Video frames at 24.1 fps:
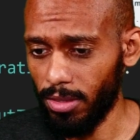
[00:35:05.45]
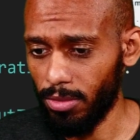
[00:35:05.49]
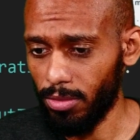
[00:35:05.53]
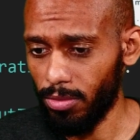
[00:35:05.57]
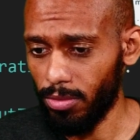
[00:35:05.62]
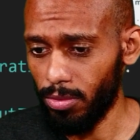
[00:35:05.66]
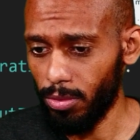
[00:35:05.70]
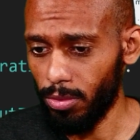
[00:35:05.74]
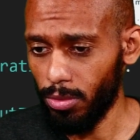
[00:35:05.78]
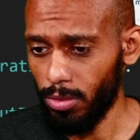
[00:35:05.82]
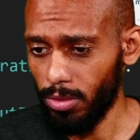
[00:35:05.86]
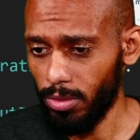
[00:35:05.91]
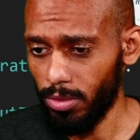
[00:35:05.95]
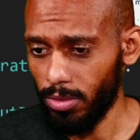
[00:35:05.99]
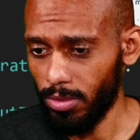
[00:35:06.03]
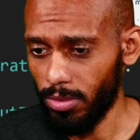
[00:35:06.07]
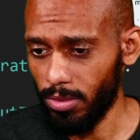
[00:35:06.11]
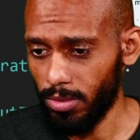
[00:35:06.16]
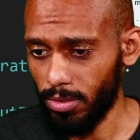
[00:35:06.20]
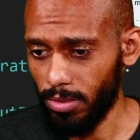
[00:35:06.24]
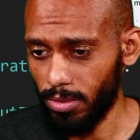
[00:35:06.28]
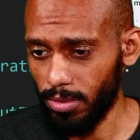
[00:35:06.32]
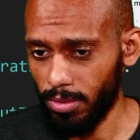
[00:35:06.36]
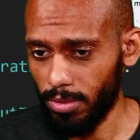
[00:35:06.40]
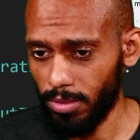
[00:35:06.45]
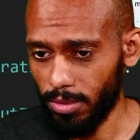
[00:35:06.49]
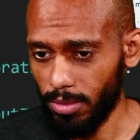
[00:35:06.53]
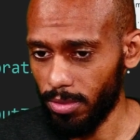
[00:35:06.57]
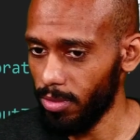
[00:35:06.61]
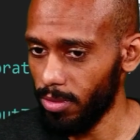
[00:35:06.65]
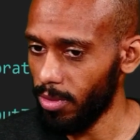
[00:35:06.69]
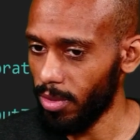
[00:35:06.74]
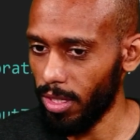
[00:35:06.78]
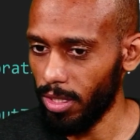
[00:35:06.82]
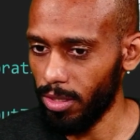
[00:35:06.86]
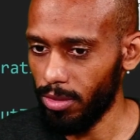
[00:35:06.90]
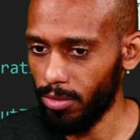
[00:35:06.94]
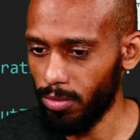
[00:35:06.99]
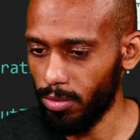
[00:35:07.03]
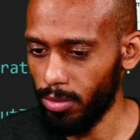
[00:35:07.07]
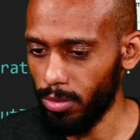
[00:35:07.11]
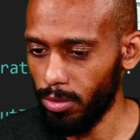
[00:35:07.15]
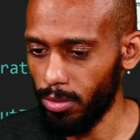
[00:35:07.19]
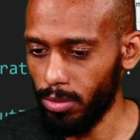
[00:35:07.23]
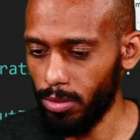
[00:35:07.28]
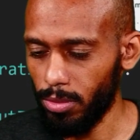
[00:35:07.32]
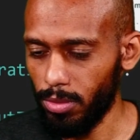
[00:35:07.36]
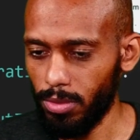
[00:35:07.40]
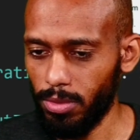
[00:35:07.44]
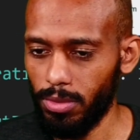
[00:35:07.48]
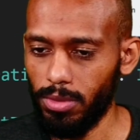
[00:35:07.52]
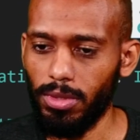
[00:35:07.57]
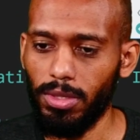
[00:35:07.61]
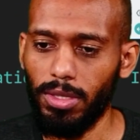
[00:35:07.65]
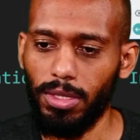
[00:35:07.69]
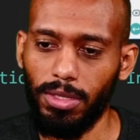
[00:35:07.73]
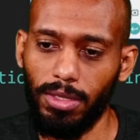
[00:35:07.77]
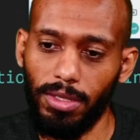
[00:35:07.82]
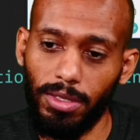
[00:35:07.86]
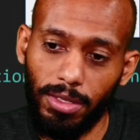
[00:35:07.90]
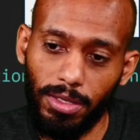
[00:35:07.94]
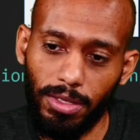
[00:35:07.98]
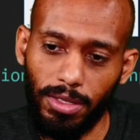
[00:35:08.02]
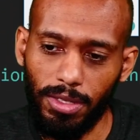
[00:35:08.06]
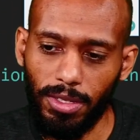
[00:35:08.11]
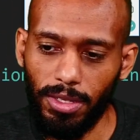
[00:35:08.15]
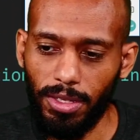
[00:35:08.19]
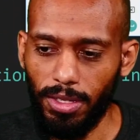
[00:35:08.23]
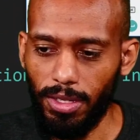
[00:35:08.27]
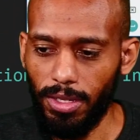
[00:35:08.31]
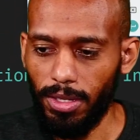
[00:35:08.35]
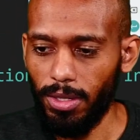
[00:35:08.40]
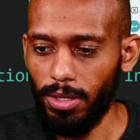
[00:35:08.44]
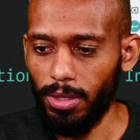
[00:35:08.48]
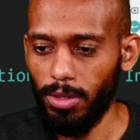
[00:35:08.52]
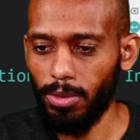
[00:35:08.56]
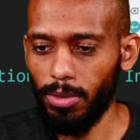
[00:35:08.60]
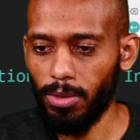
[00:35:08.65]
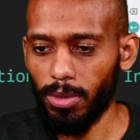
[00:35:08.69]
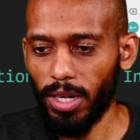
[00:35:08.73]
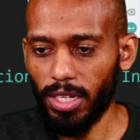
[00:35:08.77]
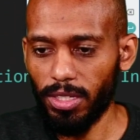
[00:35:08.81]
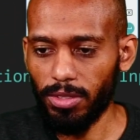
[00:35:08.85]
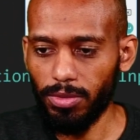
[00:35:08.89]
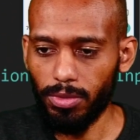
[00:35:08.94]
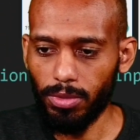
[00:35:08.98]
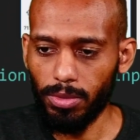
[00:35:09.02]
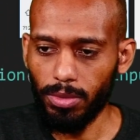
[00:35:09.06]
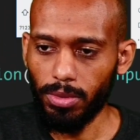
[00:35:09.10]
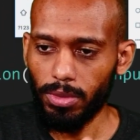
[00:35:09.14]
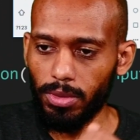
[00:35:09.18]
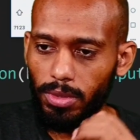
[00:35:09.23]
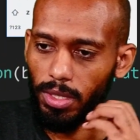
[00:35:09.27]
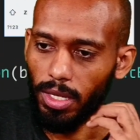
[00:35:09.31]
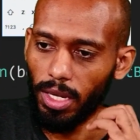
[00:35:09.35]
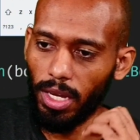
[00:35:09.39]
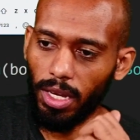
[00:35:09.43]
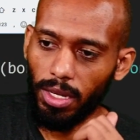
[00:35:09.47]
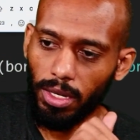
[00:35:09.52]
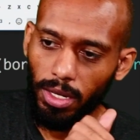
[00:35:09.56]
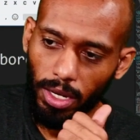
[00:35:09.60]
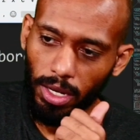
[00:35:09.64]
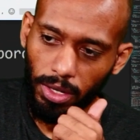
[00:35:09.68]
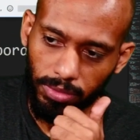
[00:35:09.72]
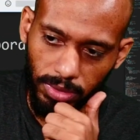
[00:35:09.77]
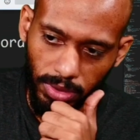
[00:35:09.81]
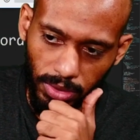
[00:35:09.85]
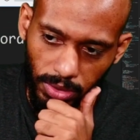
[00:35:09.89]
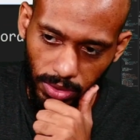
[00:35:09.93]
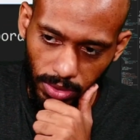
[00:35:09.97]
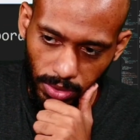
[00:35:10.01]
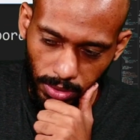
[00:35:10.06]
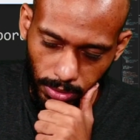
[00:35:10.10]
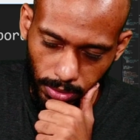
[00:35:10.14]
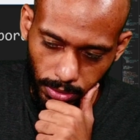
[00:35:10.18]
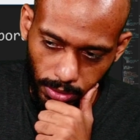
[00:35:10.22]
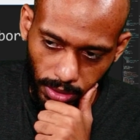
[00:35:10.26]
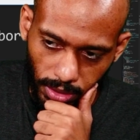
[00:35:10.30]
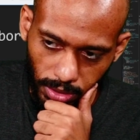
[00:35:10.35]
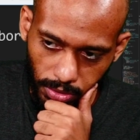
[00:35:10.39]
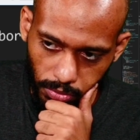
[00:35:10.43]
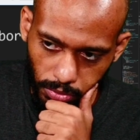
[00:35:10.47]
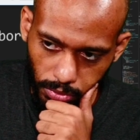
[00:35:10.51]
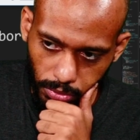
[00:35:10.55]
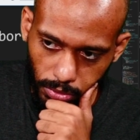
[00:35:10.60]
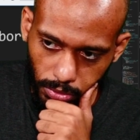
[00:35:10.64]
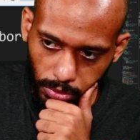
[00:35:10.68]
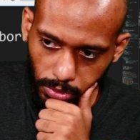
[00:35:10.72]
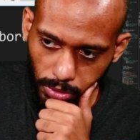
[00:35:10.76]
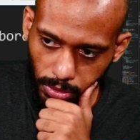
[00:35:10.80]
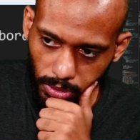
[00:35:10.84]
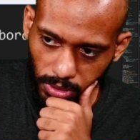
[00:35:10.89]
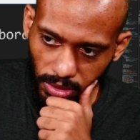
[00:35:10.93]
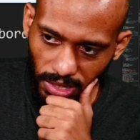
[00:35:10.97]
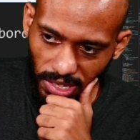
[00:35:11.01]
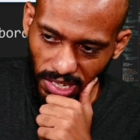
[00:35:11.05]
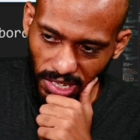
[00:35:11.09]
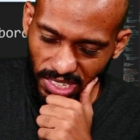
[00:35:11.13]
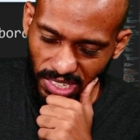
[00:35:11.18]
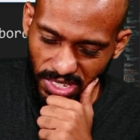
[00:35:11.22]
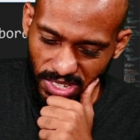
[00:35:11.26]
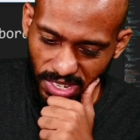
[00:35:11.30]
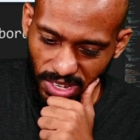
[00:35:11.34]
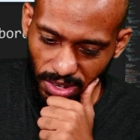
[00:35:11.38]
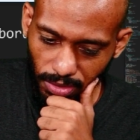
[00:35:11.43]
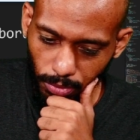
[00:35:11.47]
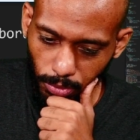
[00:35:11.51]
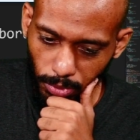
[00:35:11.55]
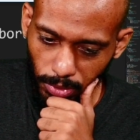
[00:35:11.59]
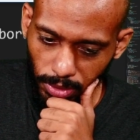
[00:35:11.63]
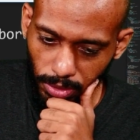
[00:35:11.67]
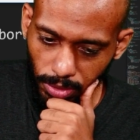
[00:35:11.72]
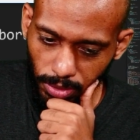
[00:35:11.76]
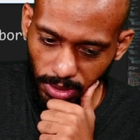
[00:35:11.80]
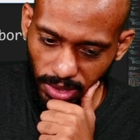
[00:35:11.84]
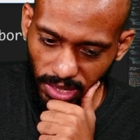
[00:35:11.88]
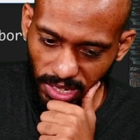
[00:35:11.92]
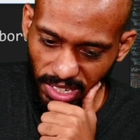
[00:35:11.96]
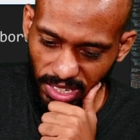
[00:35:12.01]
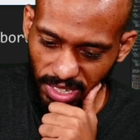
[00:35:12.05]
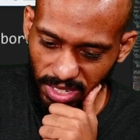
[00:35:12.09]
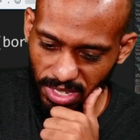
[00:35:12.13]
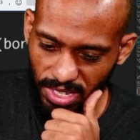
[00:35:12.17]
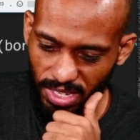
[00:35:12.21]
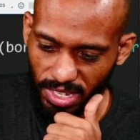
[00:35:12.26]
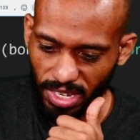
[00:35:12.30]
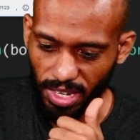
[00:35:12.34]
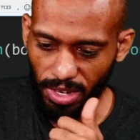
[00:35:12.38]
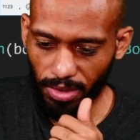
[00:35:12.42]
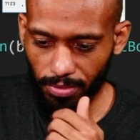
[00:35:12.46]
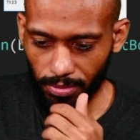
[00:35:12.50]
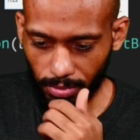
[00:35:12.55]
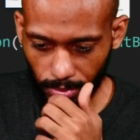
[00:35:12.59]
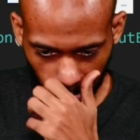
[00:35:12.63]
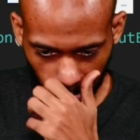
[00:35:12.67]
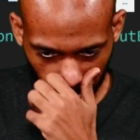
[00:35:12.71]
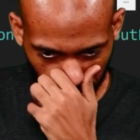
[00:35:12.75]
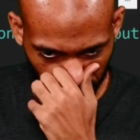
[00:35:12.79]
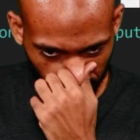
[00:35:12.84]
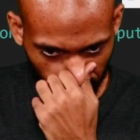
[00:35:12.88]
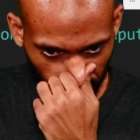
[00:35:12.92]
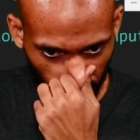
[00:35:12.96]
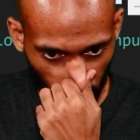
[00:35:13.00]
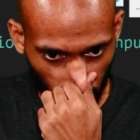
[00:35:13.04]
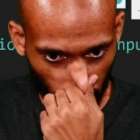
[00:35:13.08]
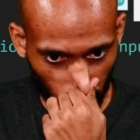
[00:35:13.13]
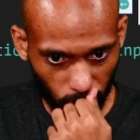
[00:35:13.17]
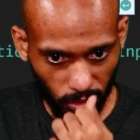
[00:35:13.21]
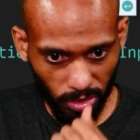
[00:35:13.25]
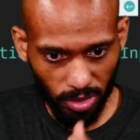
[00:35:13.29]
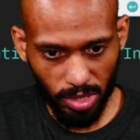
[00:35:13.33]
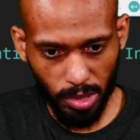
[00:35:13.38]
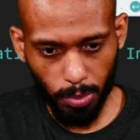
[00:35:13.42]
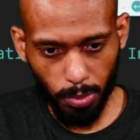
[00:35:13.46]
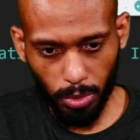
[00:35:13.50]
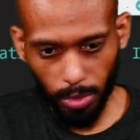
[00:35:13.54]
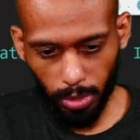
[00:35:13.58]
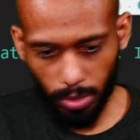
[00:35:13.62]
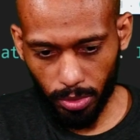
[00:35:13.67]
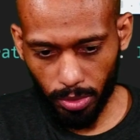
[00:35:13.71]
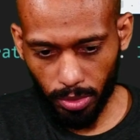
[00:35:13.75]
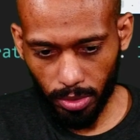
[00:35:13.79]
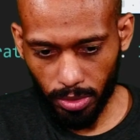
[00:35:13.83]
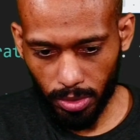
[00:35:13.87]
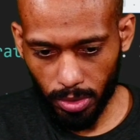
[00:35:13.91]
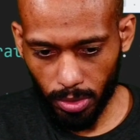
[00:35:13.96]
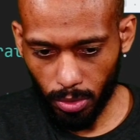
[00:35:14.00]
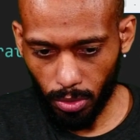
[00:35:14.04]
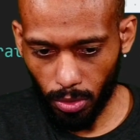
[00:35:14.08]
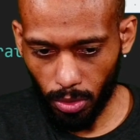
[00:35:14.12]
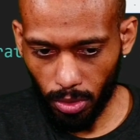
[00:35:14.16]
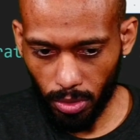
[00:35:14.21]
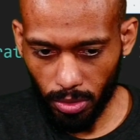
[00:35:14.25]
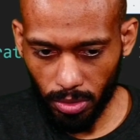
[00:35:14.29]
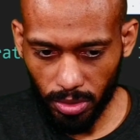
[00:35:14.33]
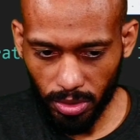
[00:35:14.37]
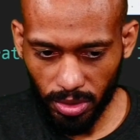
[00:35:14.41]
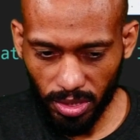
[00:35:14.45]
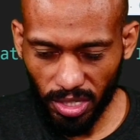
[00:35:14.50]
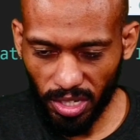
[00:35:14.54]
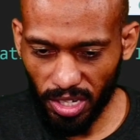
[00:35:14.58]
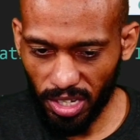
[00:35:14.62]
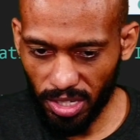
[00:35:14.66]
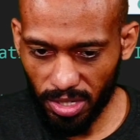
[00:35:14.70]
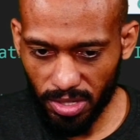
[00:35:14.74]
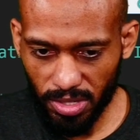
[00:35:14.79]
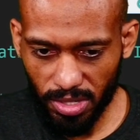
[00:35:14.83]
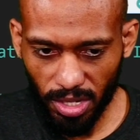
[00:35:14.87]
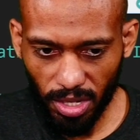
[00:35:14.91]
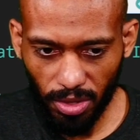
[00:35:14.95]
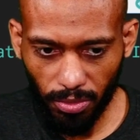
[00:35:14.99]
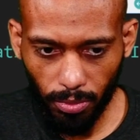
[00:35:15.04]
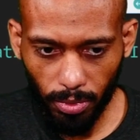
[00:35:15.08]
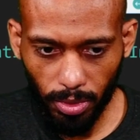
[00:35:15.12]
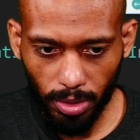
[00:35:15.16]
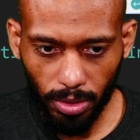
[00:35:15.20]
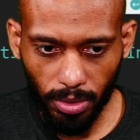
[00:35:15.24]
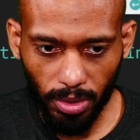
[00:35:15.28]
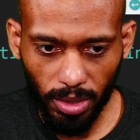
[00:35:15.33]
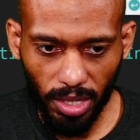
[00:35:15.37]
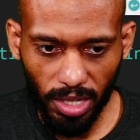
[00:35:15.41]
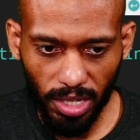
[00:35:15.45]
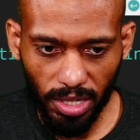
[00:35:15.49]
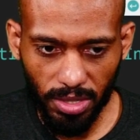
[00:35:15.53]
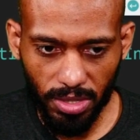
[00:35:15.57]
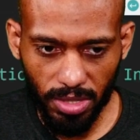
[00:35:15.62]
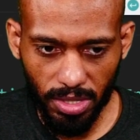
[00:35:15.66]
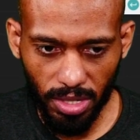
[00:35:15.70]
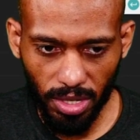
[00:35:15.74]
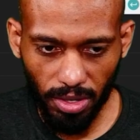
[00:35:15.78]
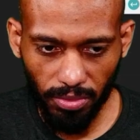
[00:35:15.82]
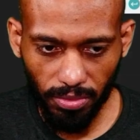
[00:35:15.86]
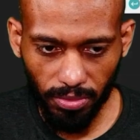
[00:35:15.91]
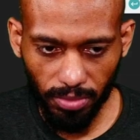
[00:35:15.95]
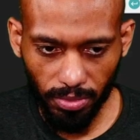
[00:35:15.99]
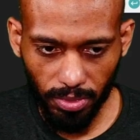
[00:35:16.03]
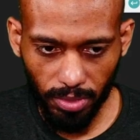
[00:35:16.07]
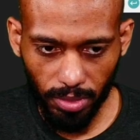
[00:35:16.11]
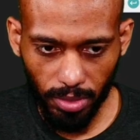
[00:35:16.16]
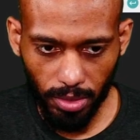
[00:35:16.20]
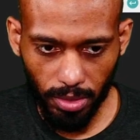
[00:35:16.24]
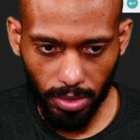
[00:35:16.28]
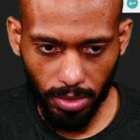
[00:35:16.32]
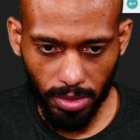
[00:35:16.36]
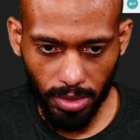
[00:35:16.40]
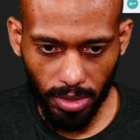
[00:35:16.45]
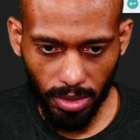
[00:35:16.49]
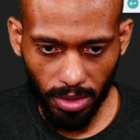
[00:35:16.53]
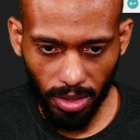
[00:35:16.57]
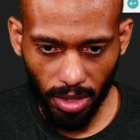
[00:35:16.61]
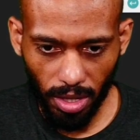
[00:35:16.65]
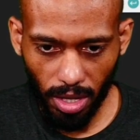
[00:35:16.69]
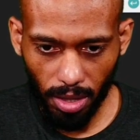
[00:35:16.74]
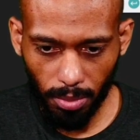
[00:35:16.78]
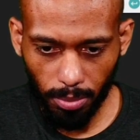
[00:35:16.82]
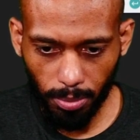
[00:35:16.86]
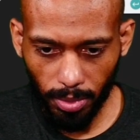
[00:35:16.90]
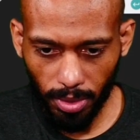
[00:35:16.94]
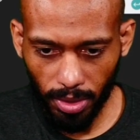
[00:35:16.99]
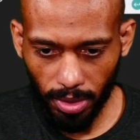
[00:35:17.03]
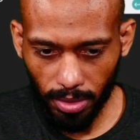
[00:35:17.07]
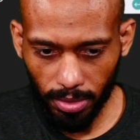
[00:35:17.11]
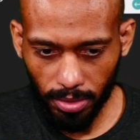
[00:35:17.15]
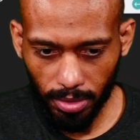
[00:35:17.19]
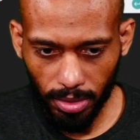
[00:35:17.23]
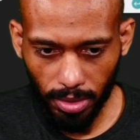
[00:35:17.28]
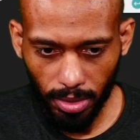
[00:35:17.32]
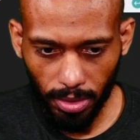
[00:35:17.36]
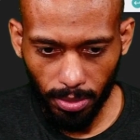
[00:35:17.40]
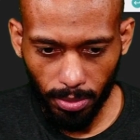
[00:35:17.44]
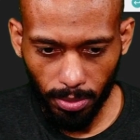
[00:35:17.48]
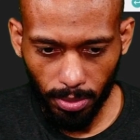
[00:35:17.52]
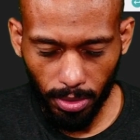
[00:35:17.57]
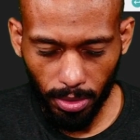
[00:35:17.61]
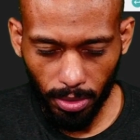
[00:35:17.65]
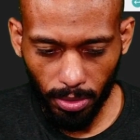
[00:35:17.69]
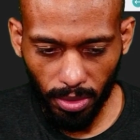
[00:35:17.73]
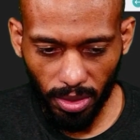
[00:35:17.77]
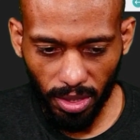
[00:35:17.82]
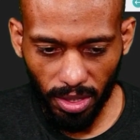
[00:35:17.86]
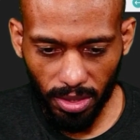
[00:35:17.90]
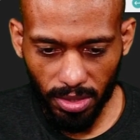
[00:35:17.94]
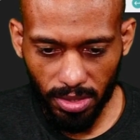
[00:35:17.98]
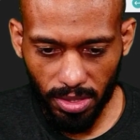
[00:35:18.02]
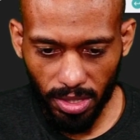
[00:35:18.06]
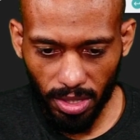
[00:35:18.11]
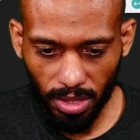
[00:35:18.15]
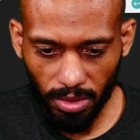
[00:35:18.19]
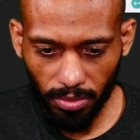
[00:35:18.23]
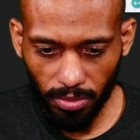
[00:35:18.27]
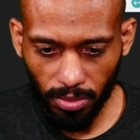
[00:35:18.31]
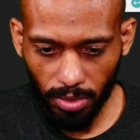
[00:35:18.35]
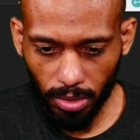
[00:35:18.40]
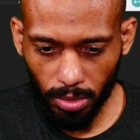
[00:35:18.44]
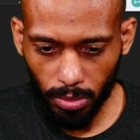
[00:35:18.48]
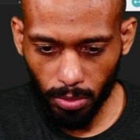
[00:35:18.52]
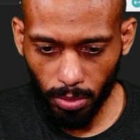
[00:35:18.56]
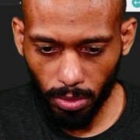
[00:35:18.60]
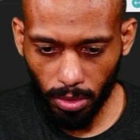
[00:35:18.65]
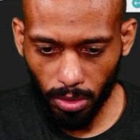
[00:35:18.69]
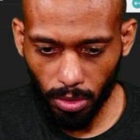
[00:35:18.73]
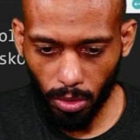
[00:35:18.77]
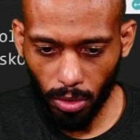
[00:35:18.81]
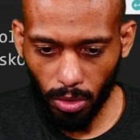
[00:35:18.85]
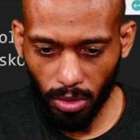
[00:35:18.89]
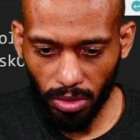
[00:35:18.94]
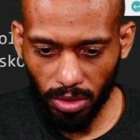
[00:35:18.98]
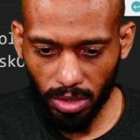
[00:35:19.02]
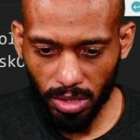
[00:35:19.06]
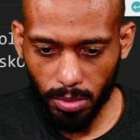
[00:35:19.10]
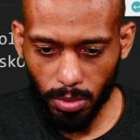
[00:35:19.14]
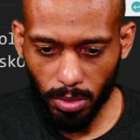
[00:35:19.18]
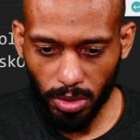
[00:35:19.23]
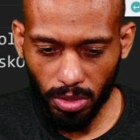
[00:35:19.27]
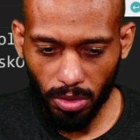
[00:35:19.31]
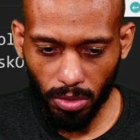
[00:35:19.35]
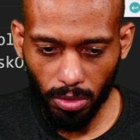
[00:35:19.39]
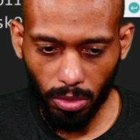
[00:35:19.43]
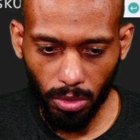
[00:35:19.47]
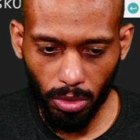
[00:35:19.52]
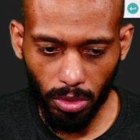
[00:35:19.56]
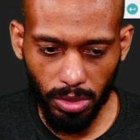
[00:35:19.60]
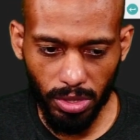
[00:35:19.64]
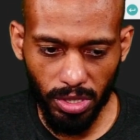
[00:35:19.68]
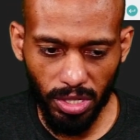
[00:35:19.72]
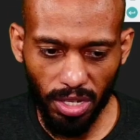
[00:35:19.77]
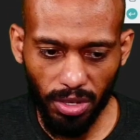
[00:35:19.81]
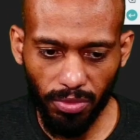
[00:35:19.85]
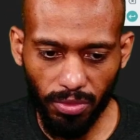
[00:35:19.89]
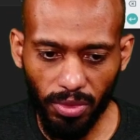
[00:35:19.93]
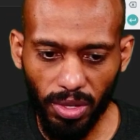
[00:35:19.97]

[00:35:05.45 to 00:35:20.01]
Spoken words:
Foo, write foo, you write foo, and after you write foo, you click save. When you click save, I show this button is called click save. When you click save, it's in the app bar. When you click save, it will call this method called save.